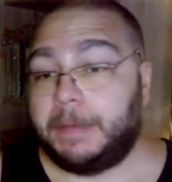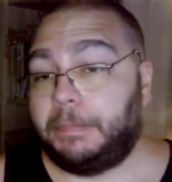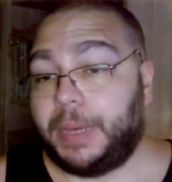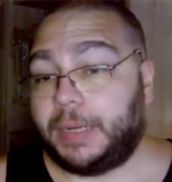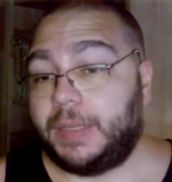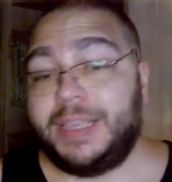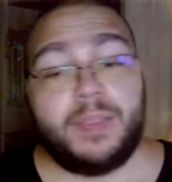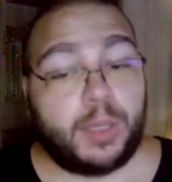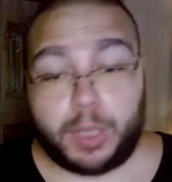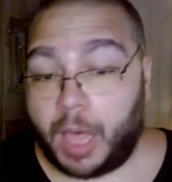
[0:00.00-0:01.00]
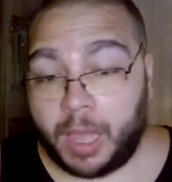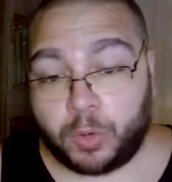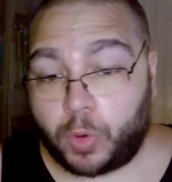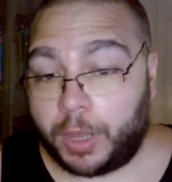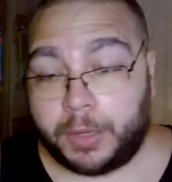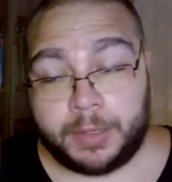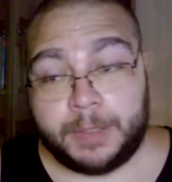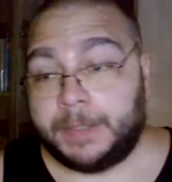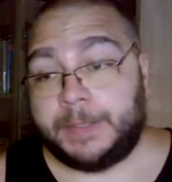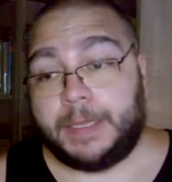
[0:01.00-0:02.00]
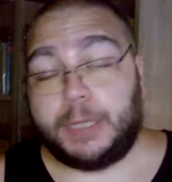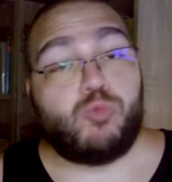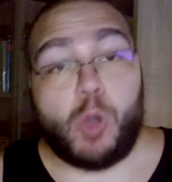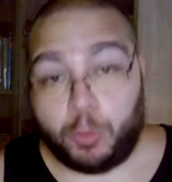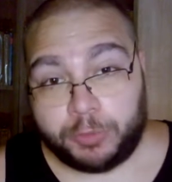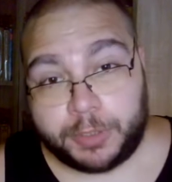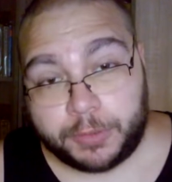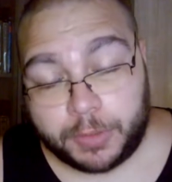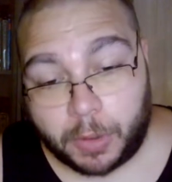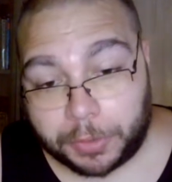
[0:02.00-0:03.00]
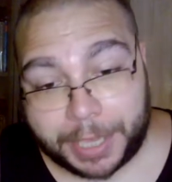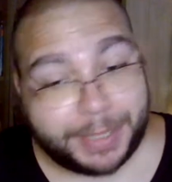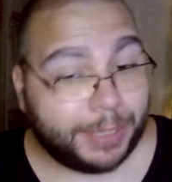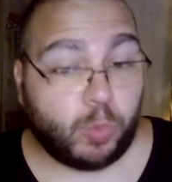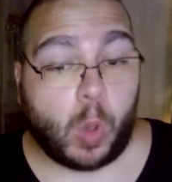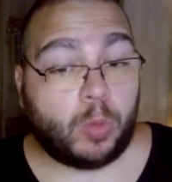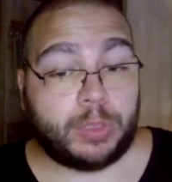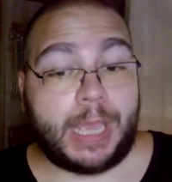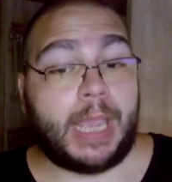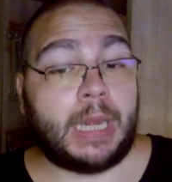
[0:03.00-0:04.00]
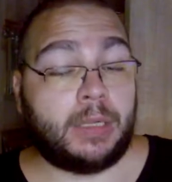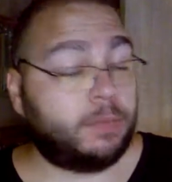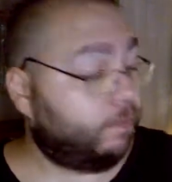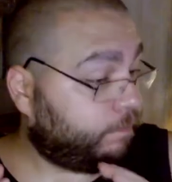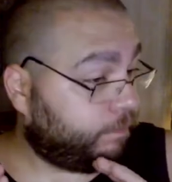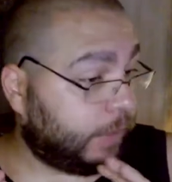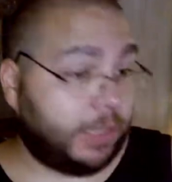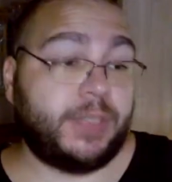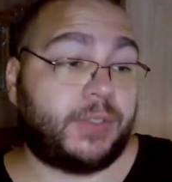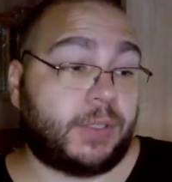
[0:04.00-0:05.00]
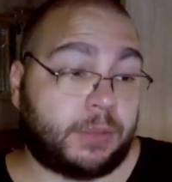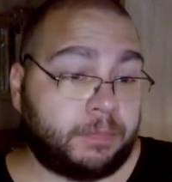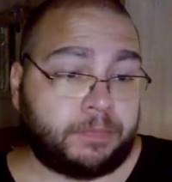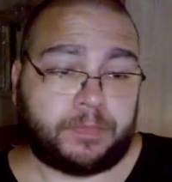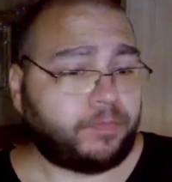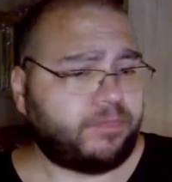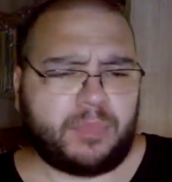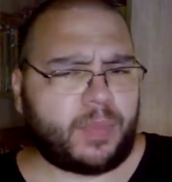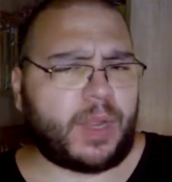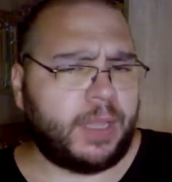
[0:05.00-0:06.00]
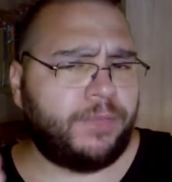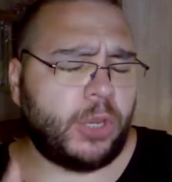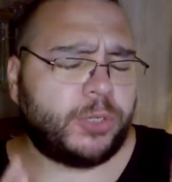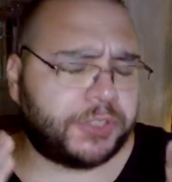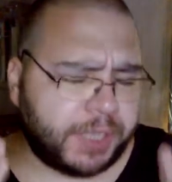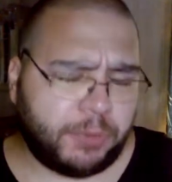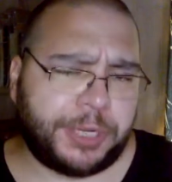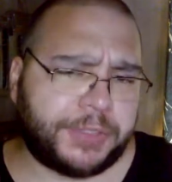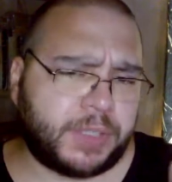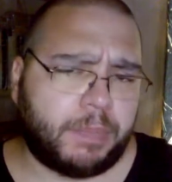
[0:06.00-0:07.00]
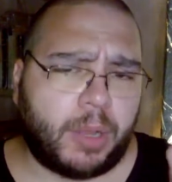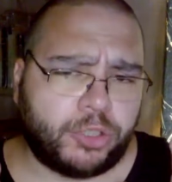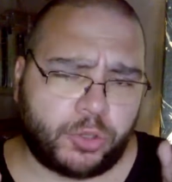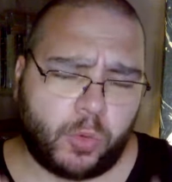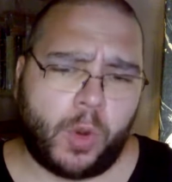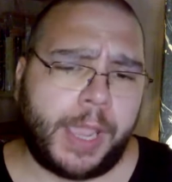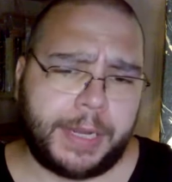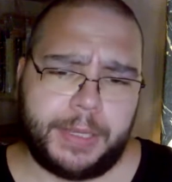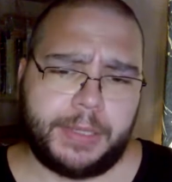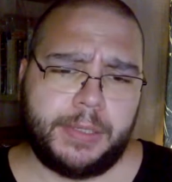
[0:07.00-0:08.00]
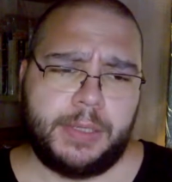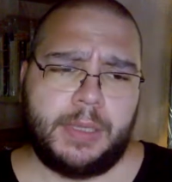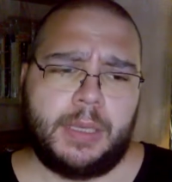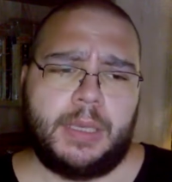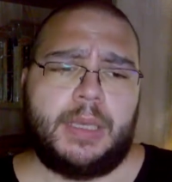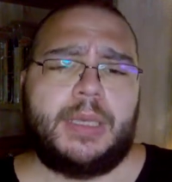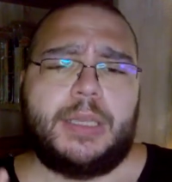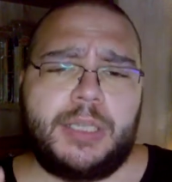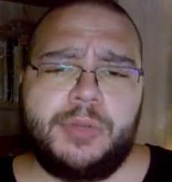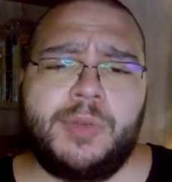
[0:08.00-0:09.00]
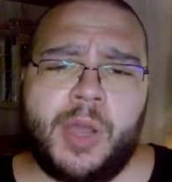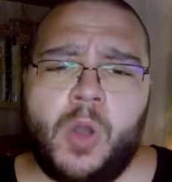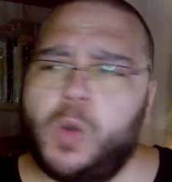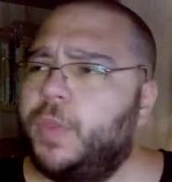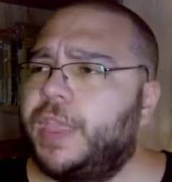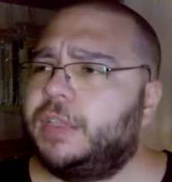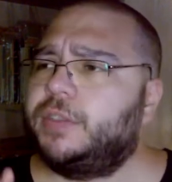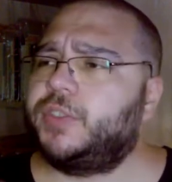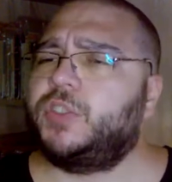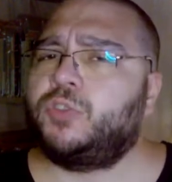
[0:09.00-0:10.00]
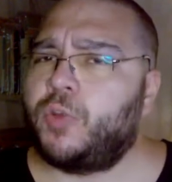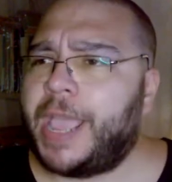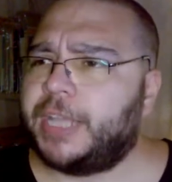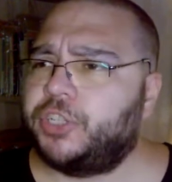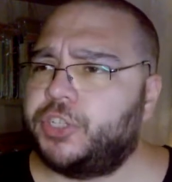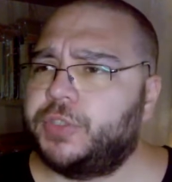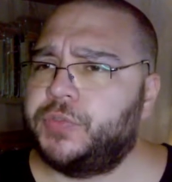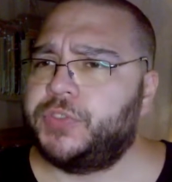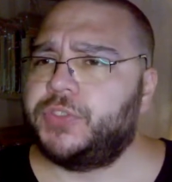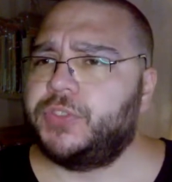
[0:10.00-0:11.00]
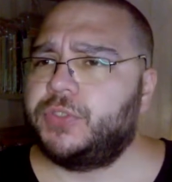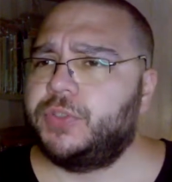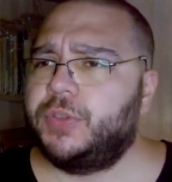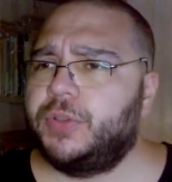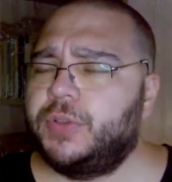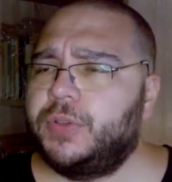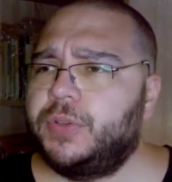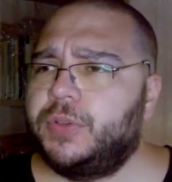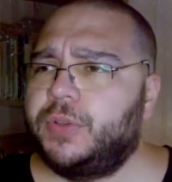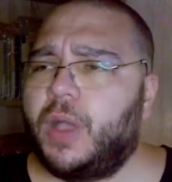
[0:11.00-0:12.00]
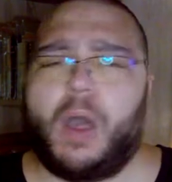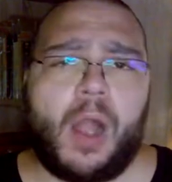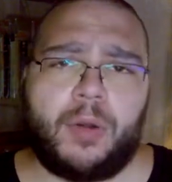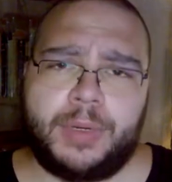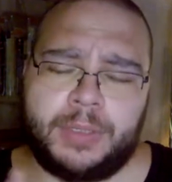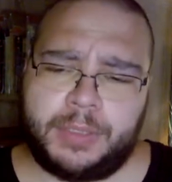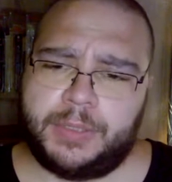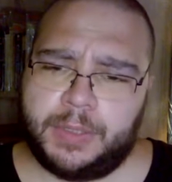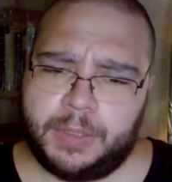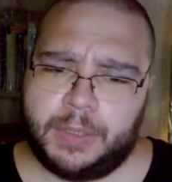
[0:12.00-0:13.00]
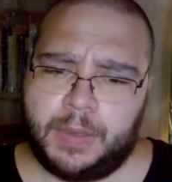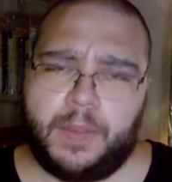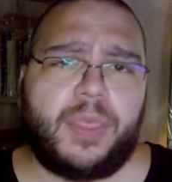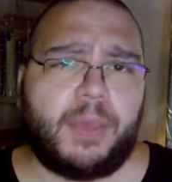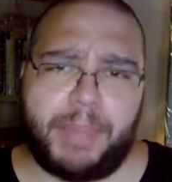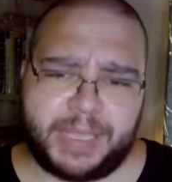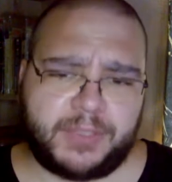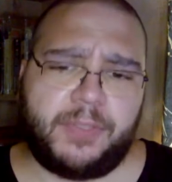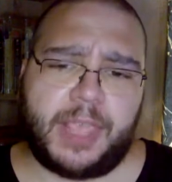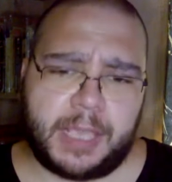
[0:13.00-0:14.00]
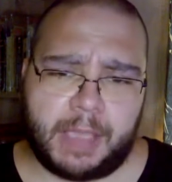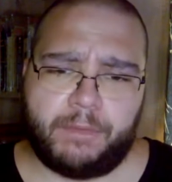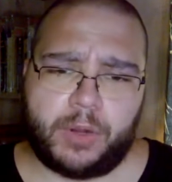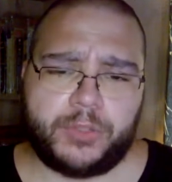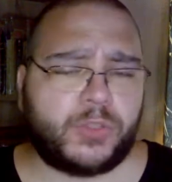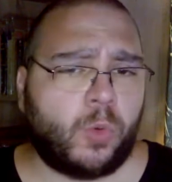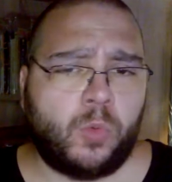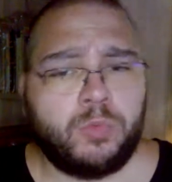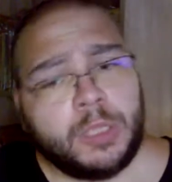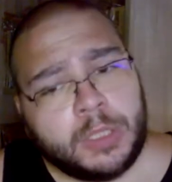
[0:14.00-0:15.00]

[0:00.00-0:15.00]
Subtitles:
But in the long run, it won't. Okay? It won't. And listen, if you're serious about your writing, you know that distractions aren't the best thing ever. So,